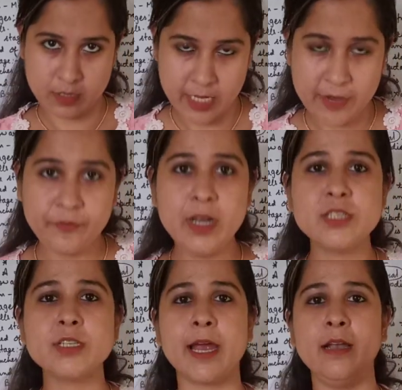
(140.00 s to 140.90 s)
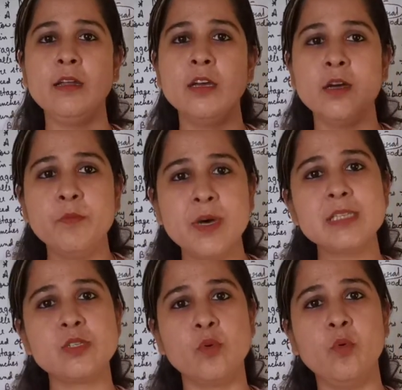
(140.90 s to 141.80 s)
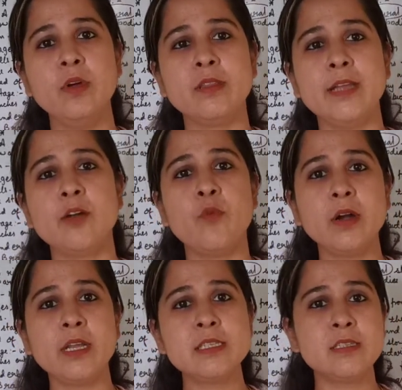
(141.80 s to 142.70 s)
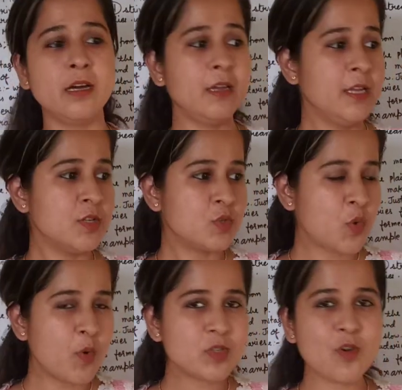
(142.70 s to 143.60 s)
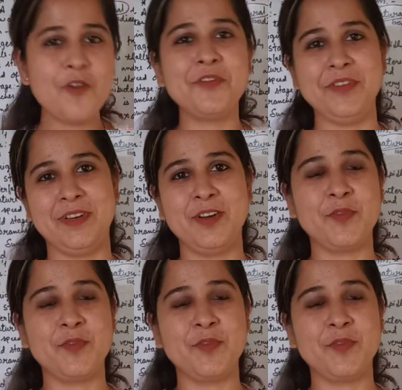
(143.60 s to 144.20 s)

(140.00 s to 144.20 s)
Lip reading: every child must know that what is the source of river,